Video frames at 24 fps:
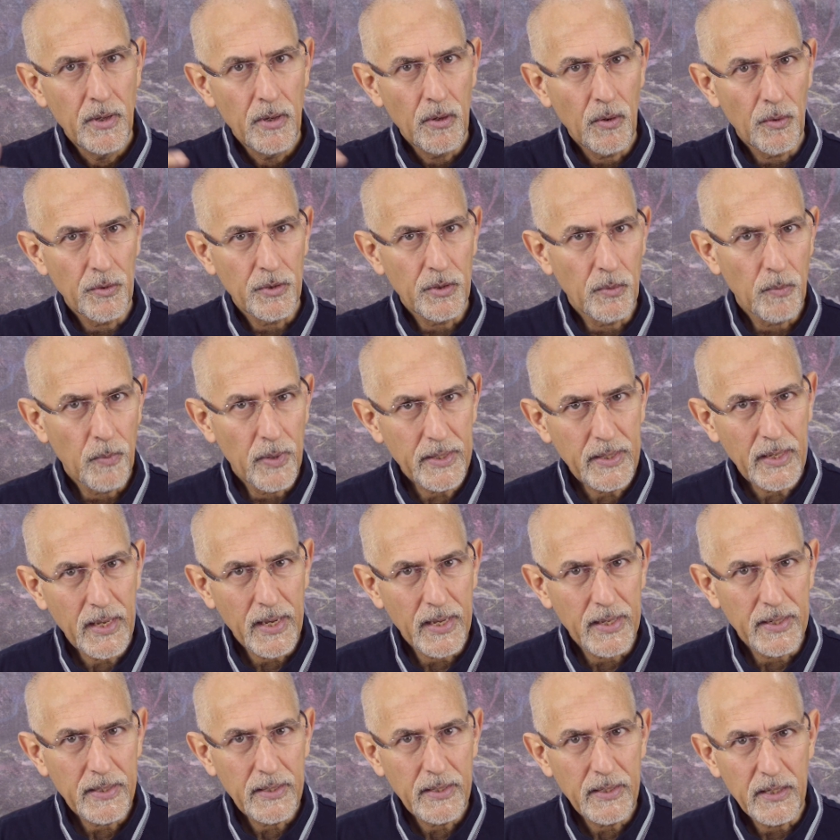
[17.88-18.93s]
On the one
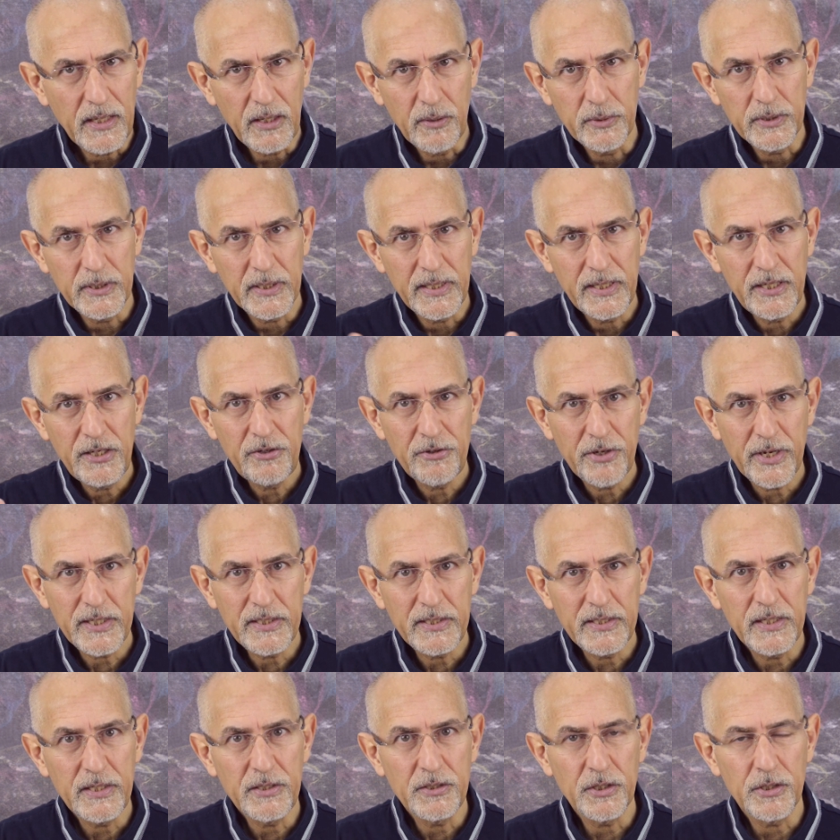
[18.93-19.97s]
hand, it was
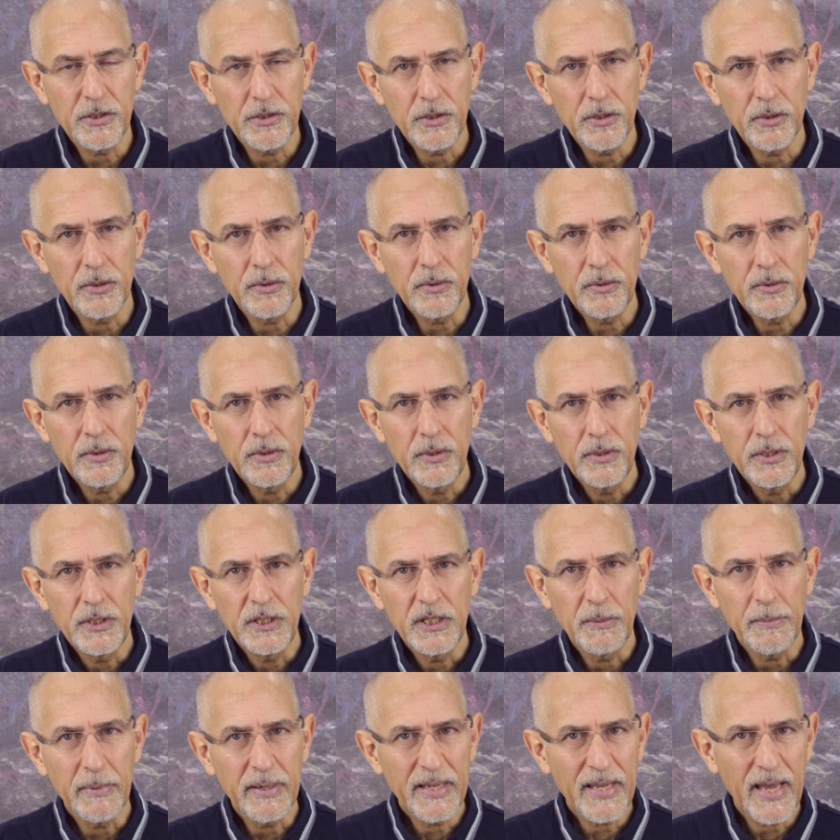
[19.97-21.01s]
interesting to know
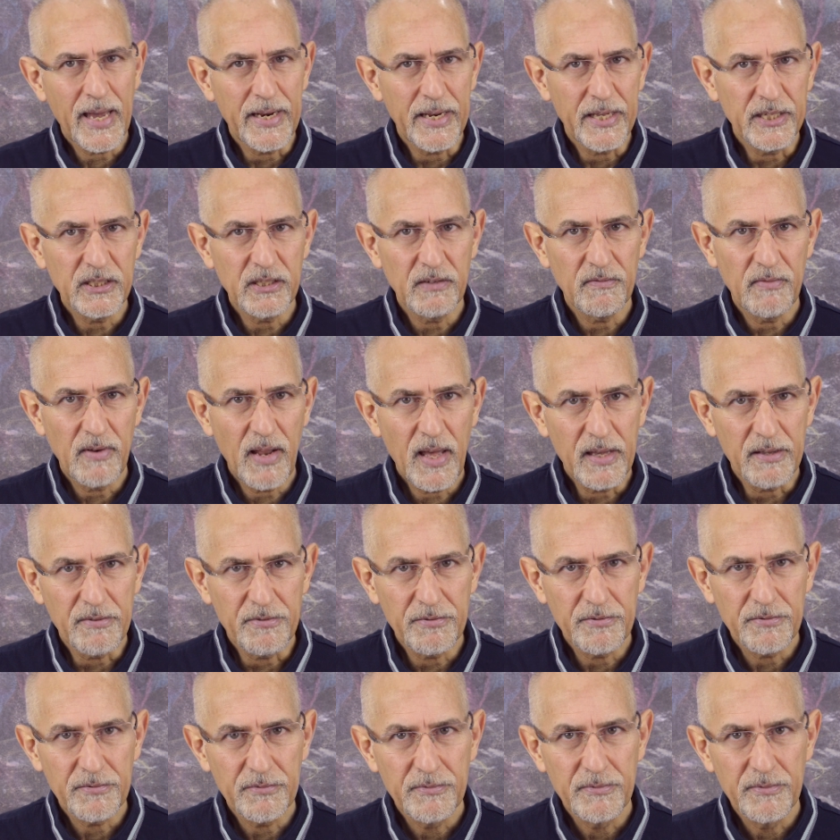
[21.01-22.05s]
the mechanics of
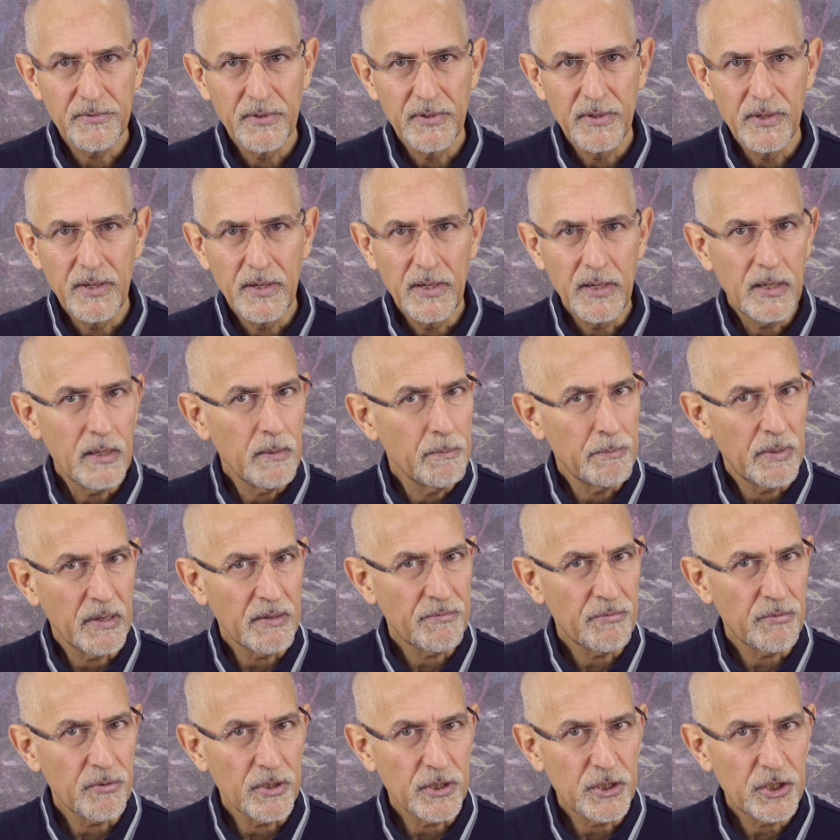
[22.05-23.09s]
life, but
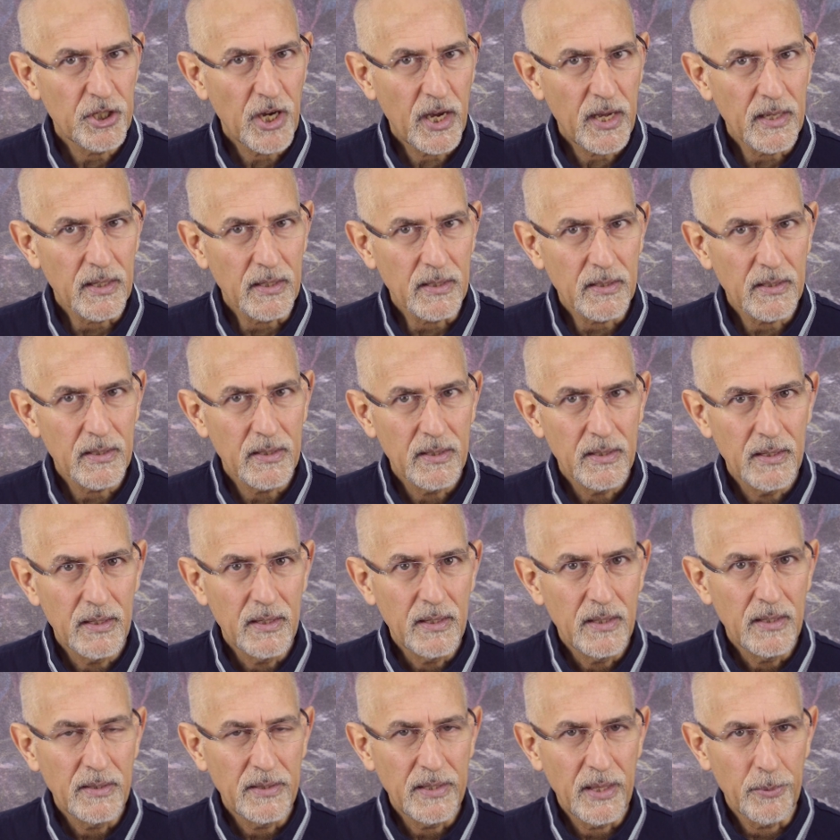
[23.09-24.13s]
for a child,
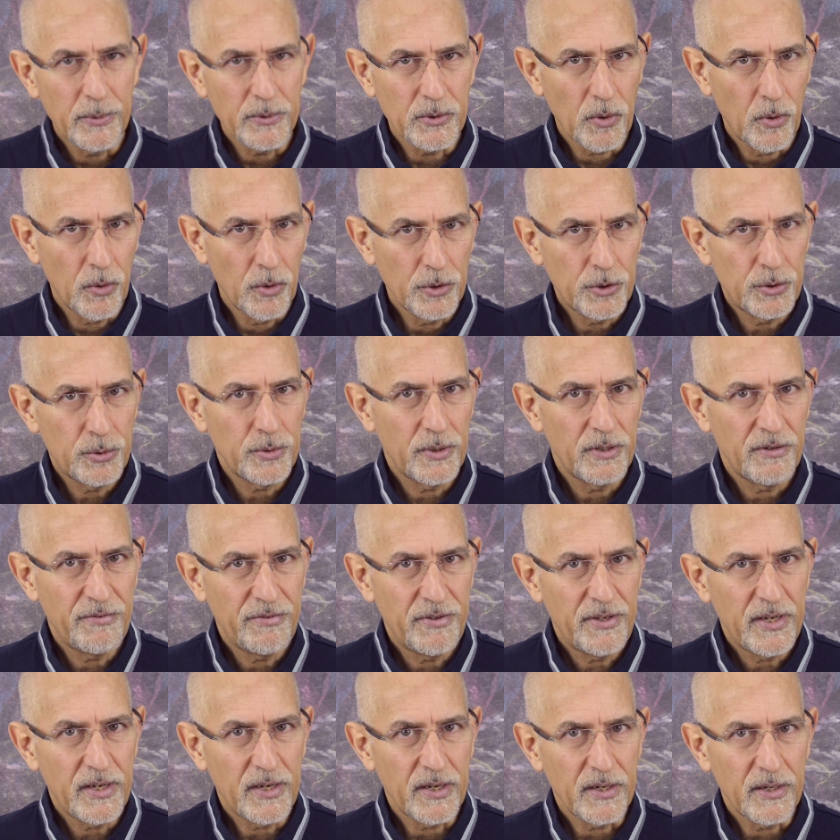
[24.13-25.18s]
there was also a
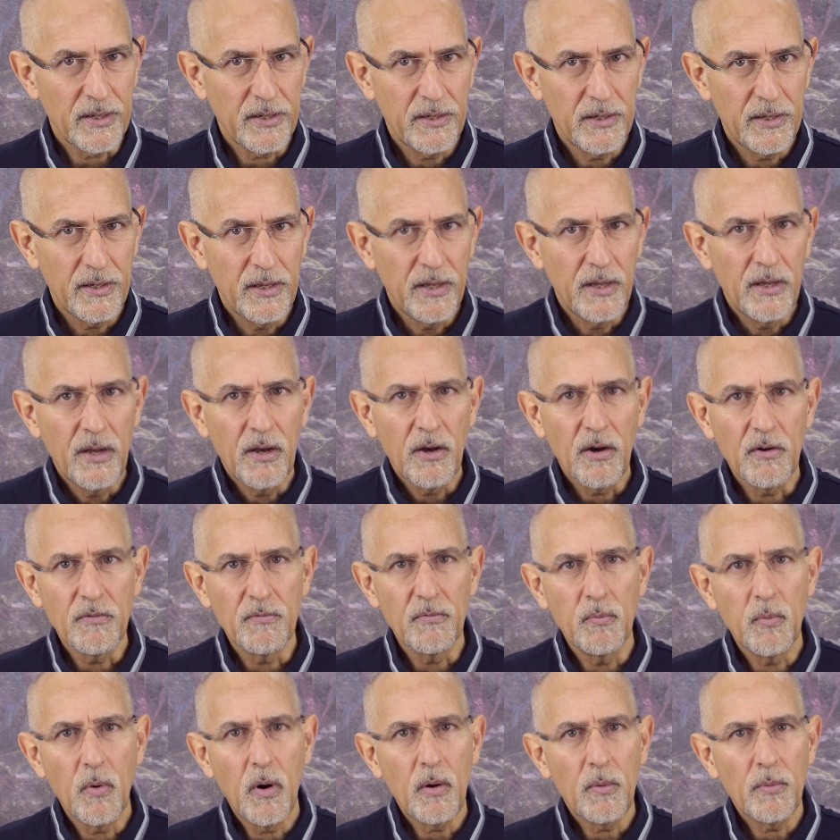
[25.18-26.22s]
fear of
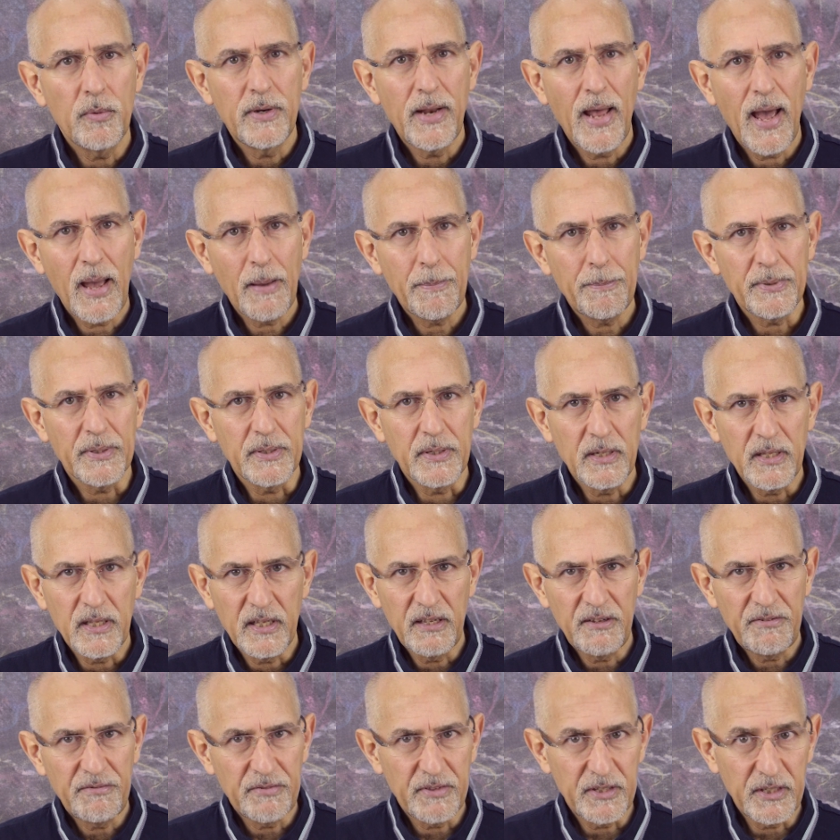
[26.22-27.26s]
what would happen
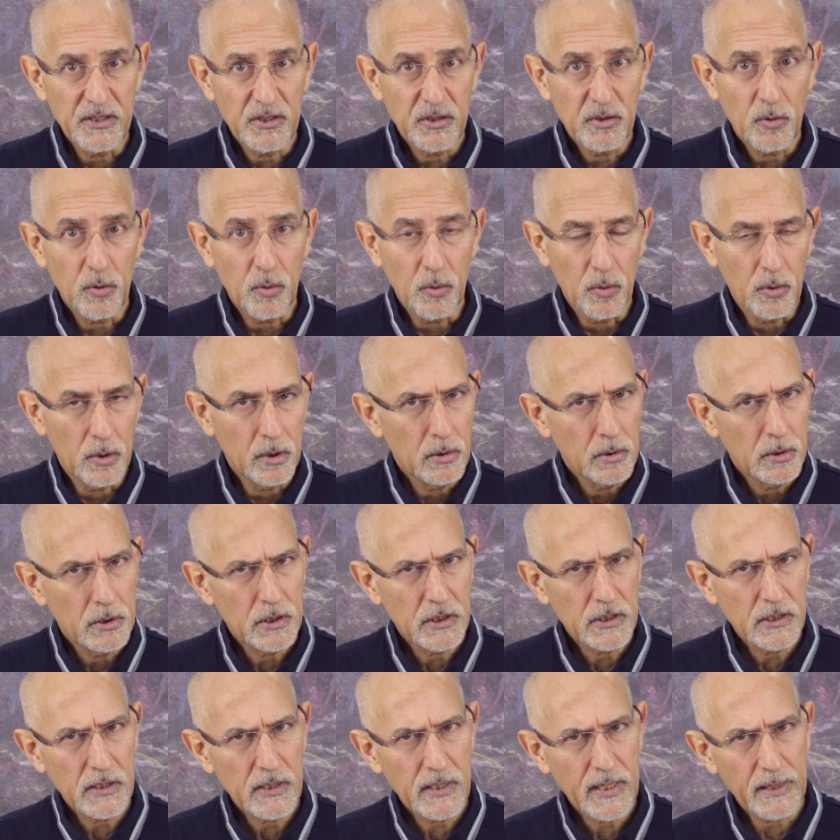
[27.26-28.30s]
if this cord
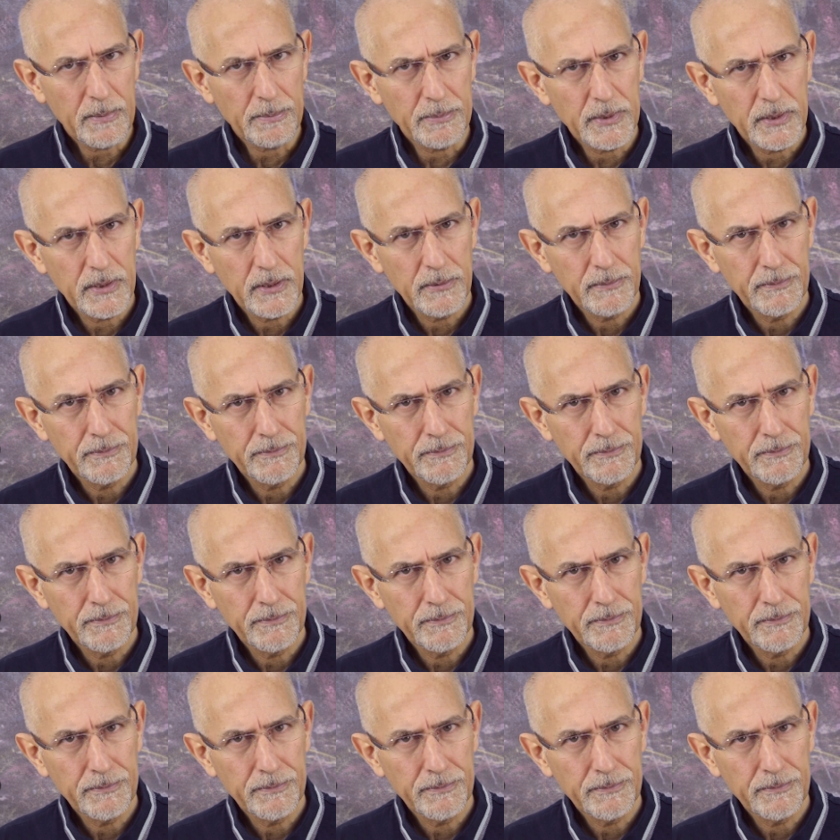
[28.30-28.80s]
snapped.